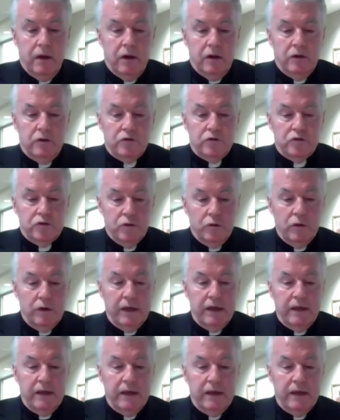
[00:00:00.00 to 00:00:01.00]
truly
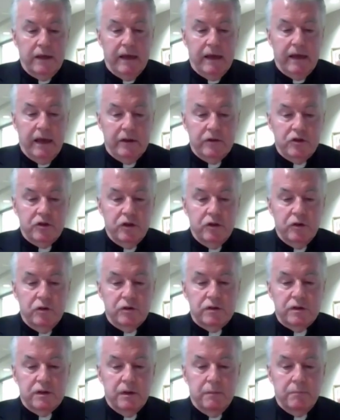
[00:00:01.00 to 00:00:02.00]
they can choose
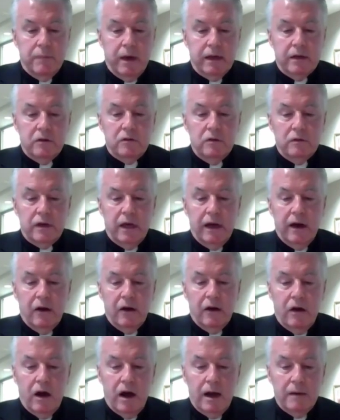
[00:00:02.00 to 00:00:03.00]
the medical care
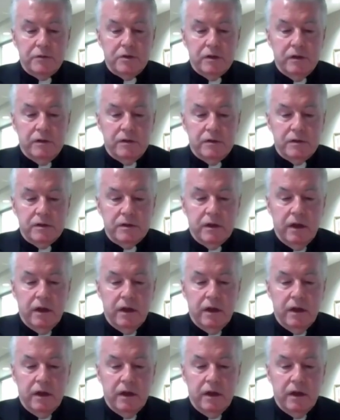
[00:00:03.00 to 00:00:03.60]
options